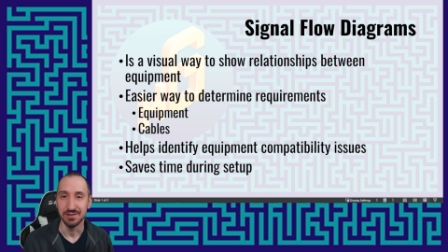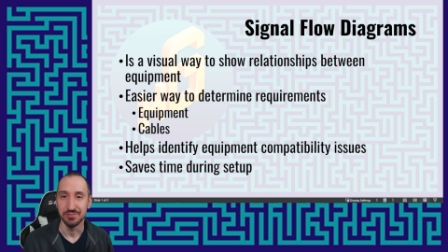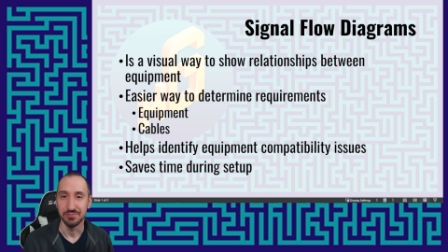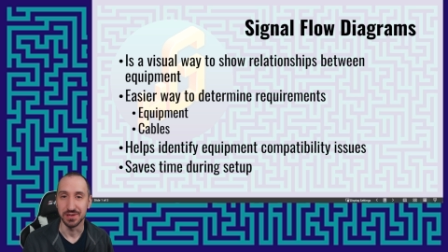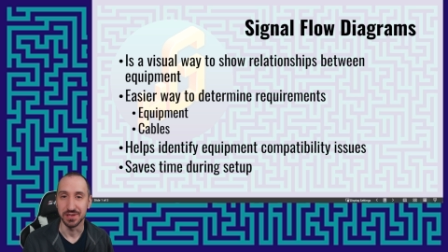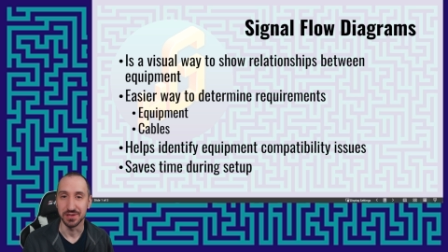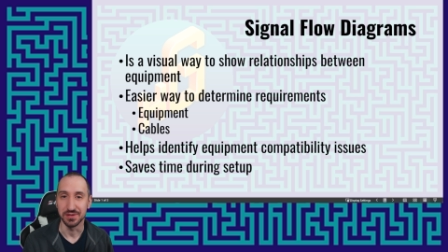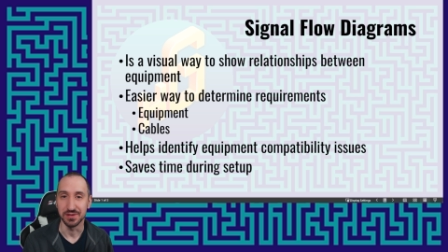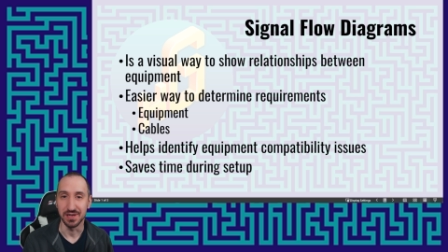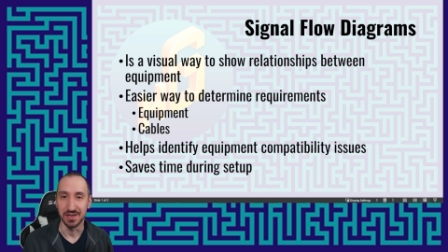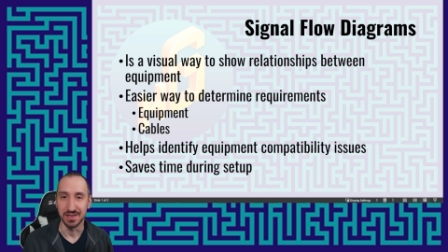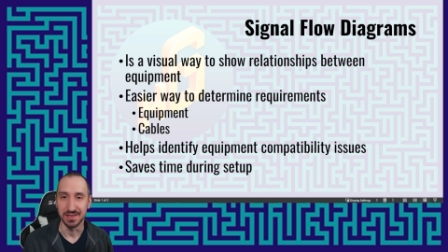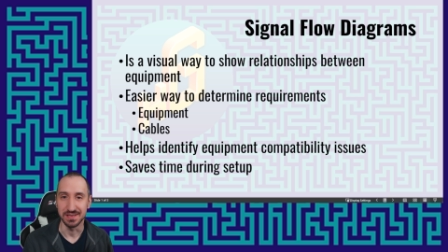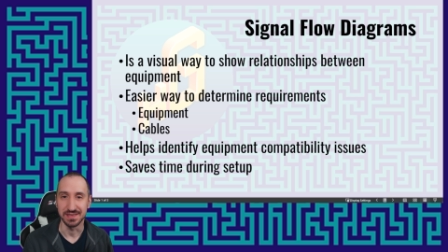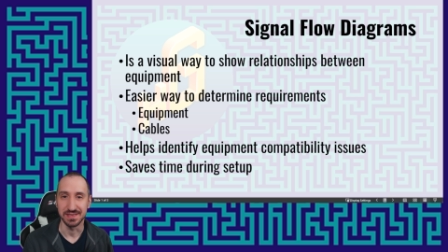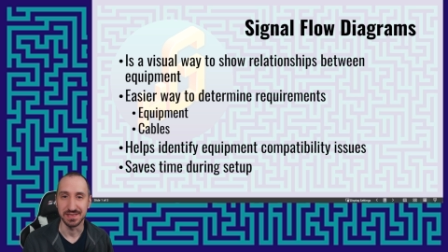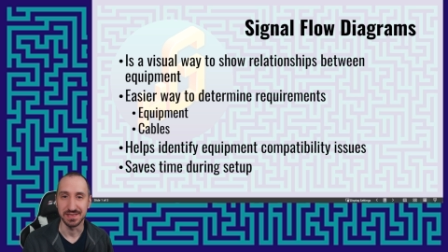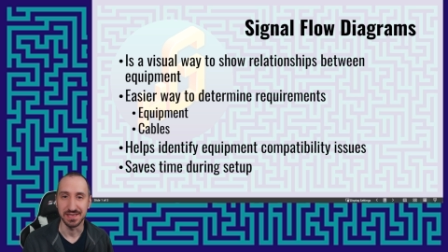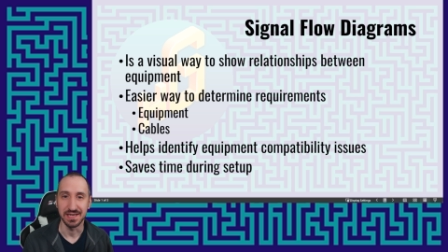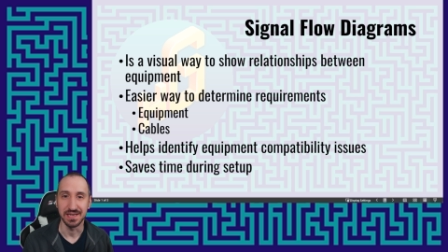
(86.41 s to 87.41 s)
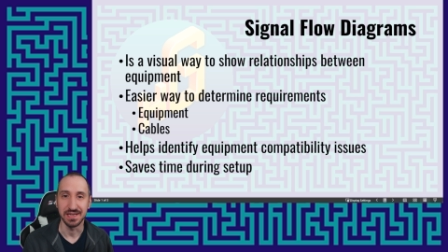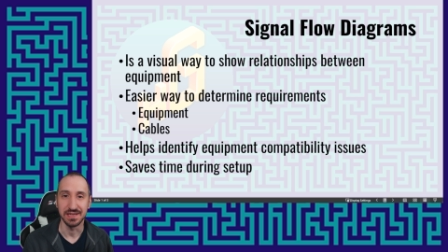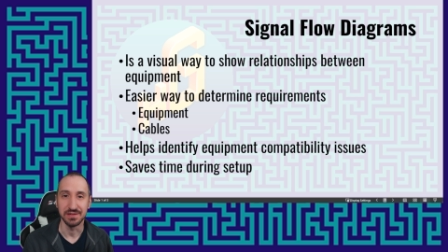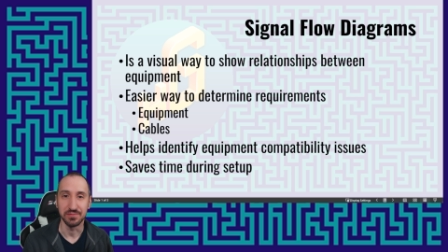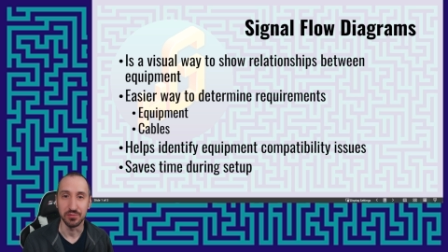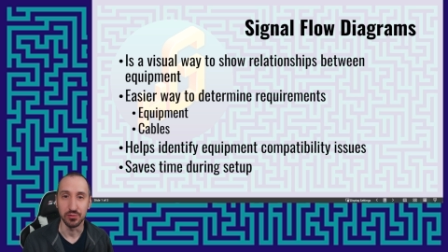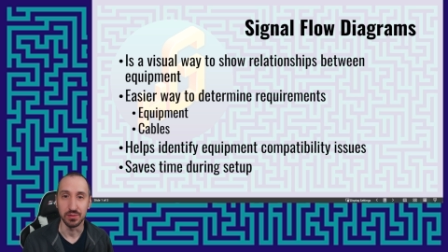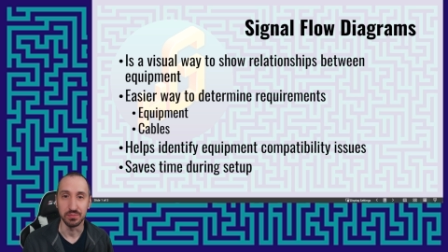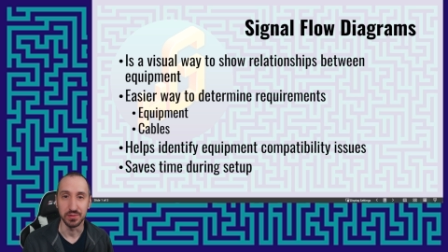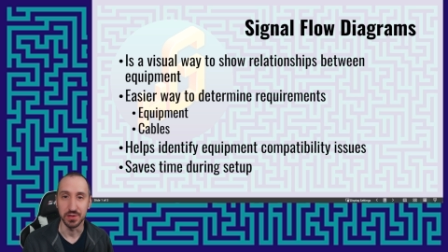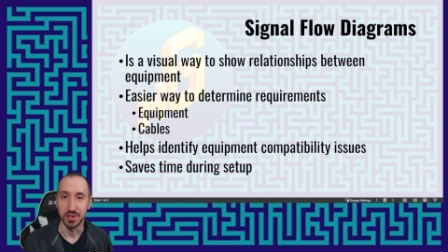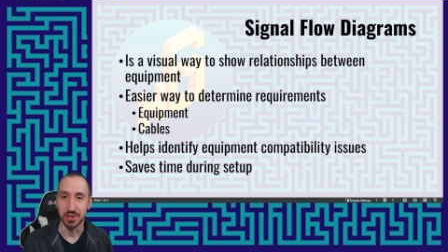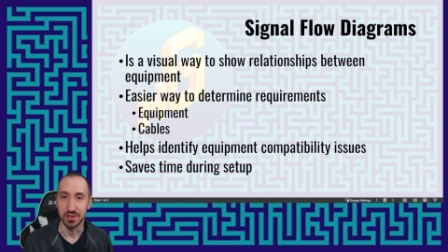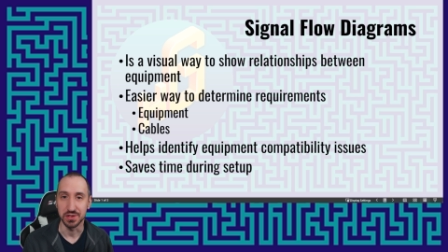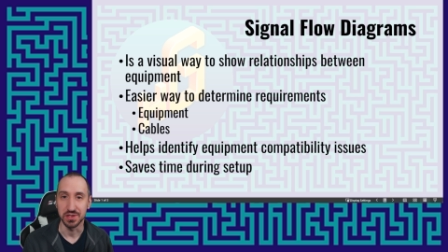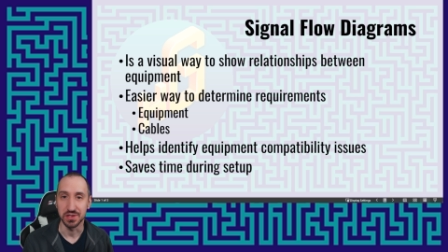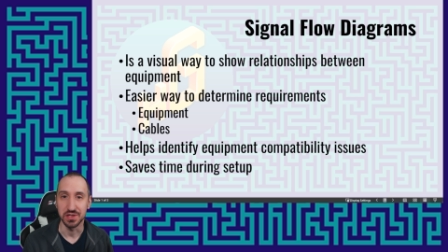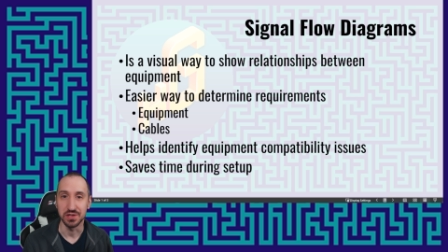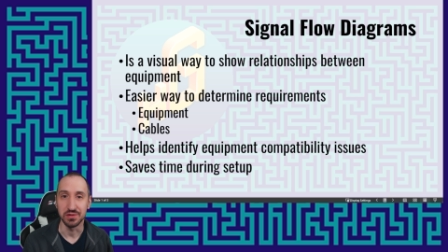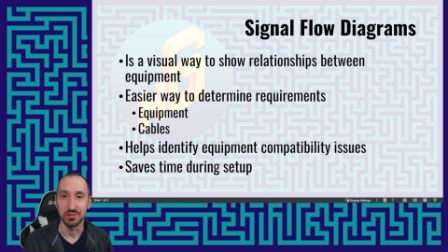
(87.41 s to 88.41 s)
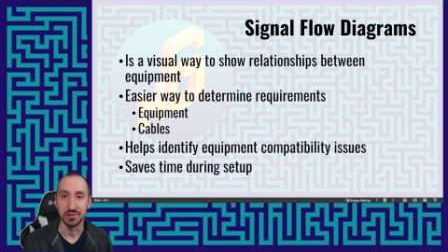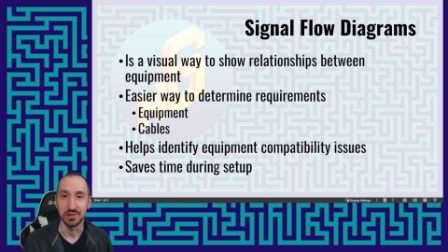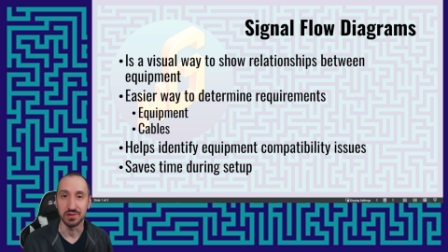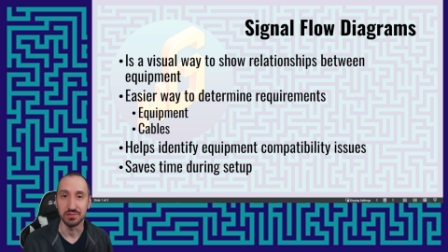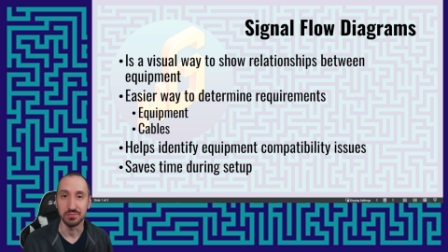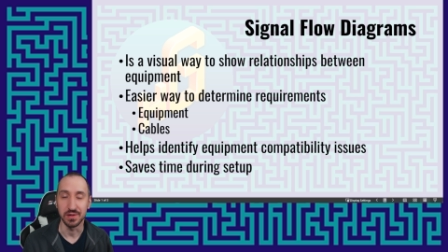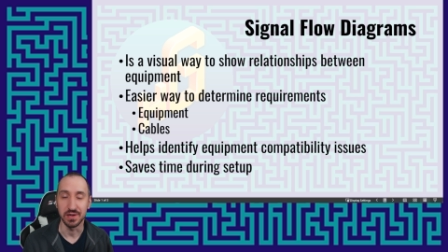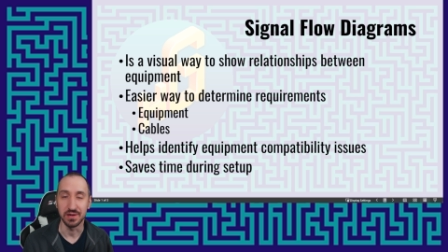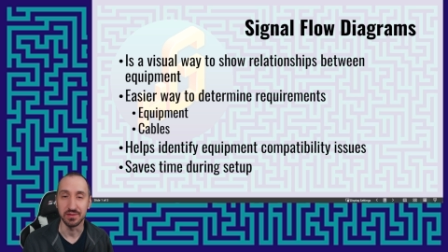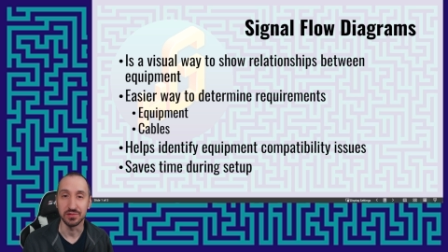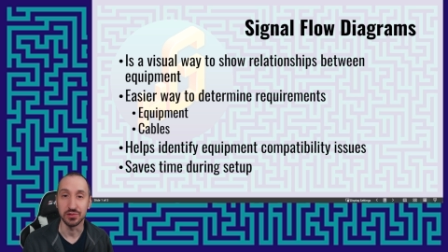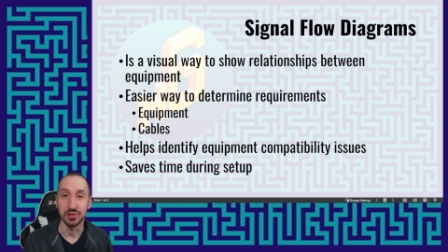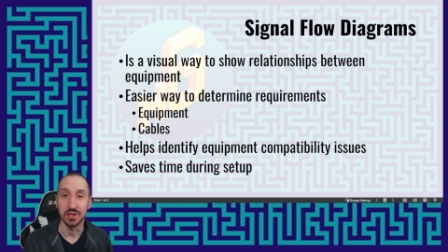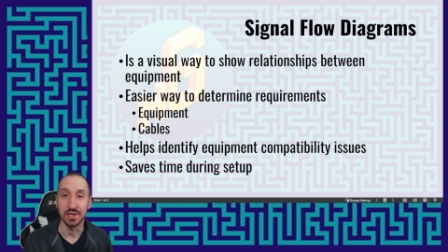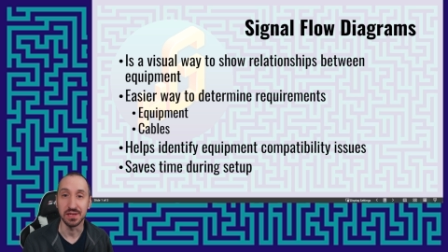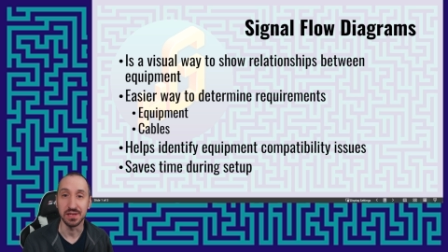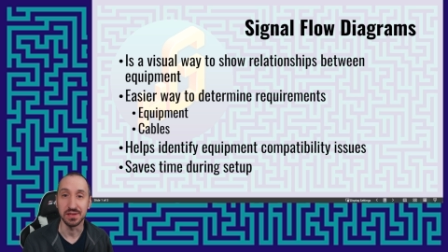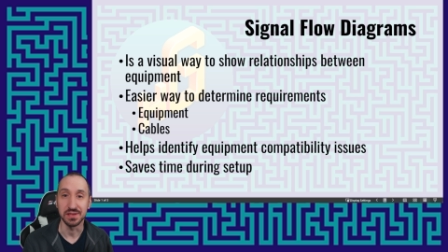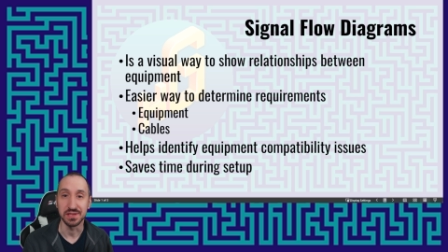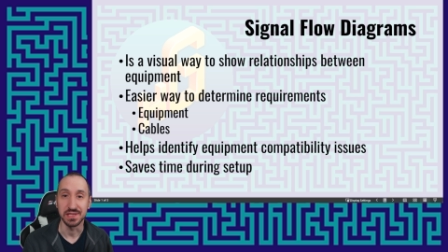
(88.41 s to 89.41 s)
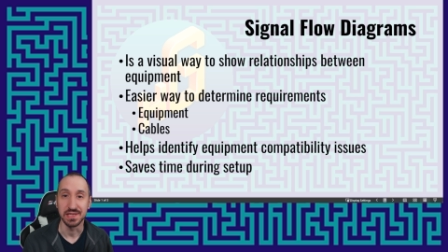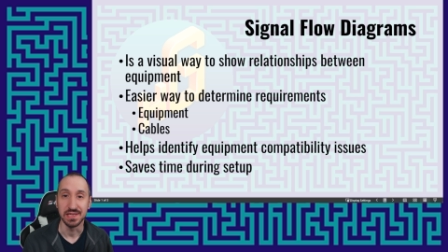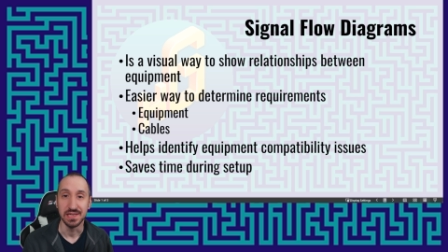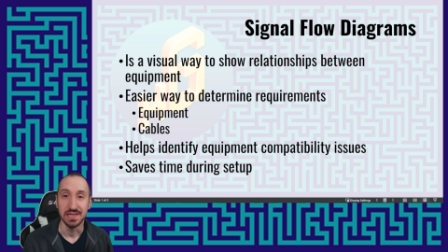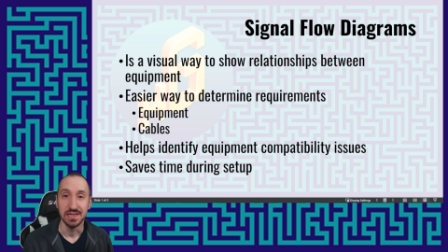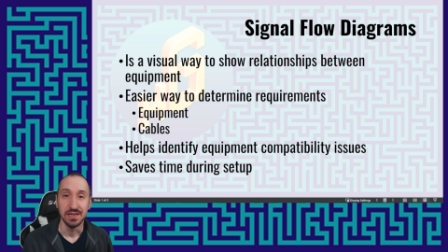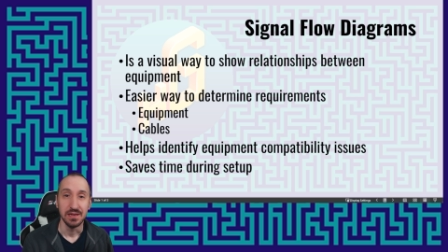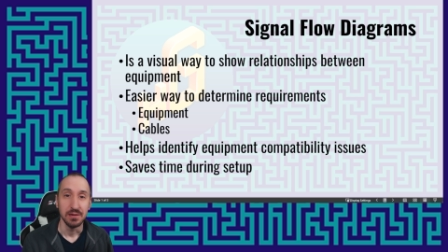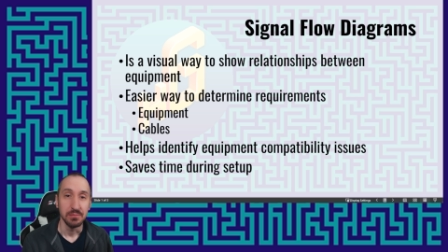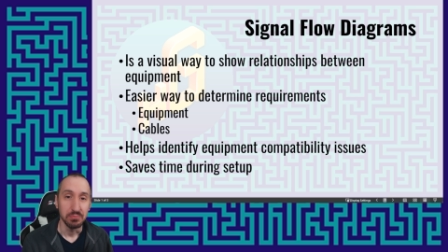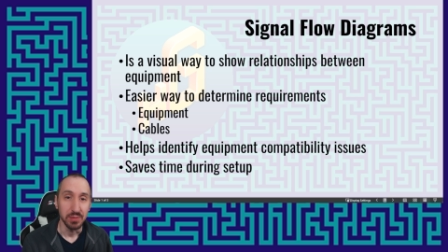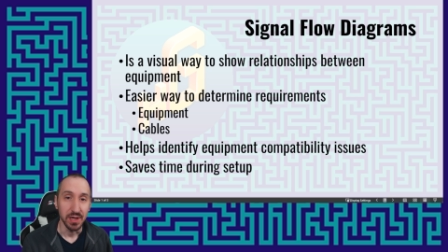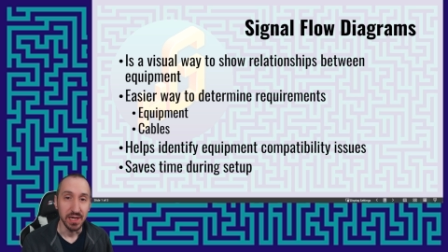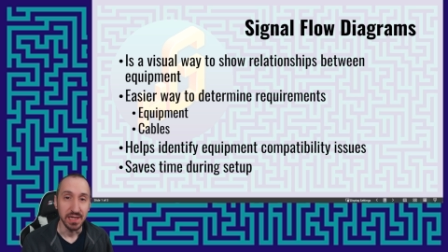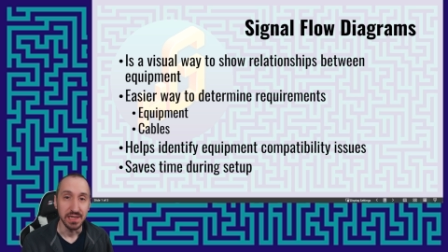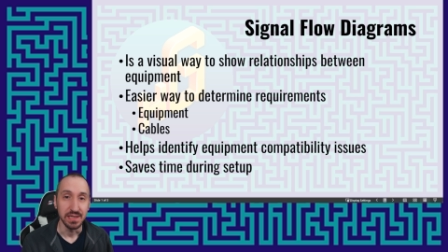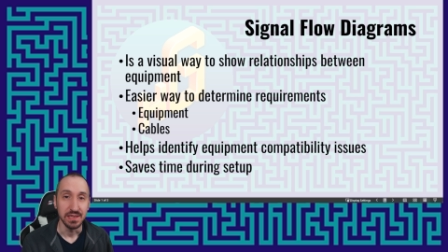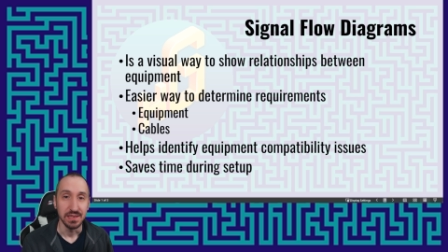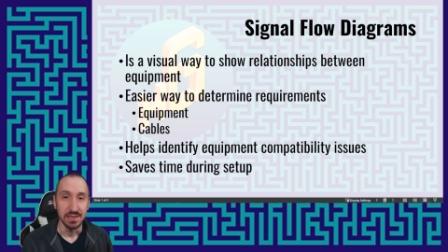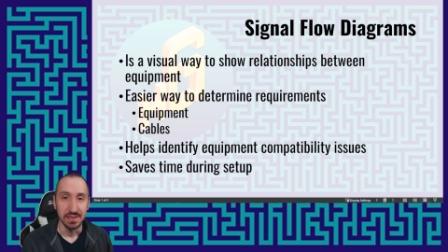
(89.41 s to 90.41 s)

when you're on site for production or whatever else, but